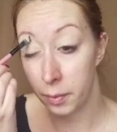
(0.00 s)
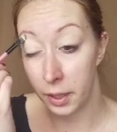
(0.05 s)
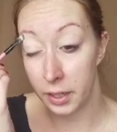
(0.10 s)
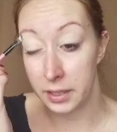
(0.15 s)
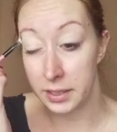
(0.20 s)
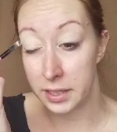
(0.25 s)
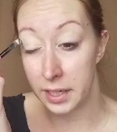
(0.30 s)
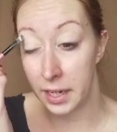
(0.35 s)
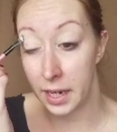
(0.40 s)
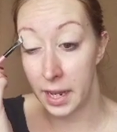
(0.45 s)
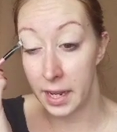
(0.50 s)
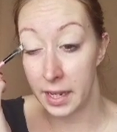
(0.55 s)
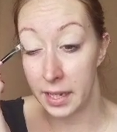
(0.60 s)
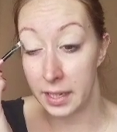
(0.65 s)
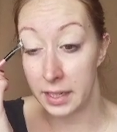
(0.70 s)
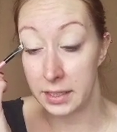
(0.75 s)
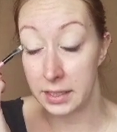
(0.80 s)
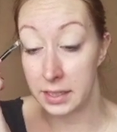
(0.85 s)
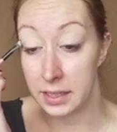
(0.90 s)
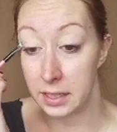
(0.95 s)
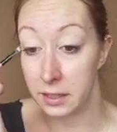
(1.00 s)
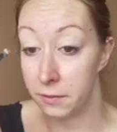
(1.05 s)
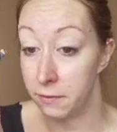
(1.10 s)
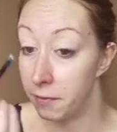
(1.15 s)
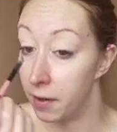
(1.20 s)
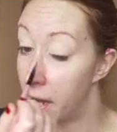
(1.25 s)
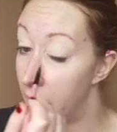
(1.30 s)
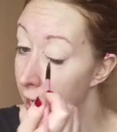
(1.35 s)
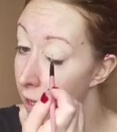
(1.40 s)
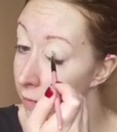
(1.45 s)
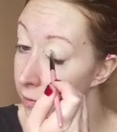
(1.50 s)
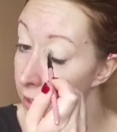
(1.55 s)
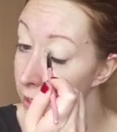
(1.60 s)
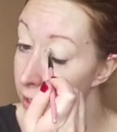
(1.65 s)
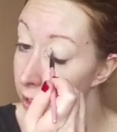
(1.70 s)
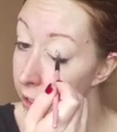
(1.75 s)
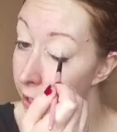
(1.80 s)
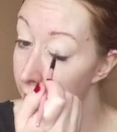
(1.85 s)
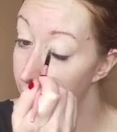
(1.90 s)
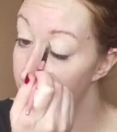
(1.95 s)
But today is the
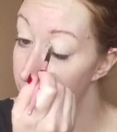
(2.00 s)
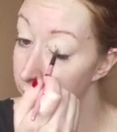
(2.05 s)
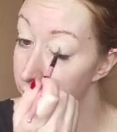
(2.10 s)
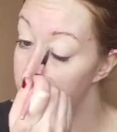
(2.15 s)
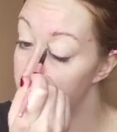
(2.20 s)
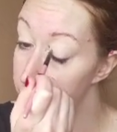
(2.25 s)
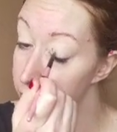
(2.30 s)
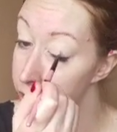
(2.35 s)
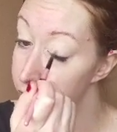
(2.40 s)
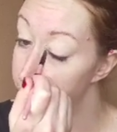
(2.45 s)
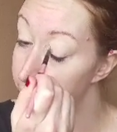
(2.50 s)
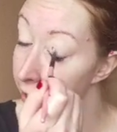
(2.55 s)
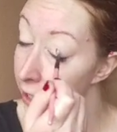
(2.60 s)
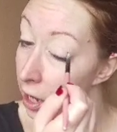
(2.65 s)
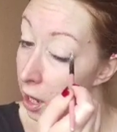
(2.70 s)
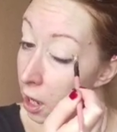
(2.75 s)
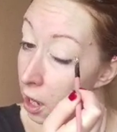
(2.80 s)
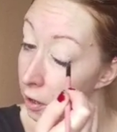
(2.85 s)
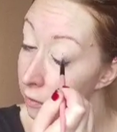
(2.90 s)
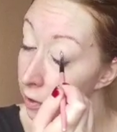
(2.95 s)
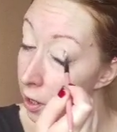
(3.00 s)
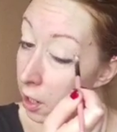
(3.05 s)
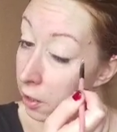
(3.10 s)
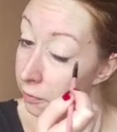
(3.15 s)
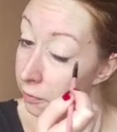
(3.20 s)
5-year anniversary of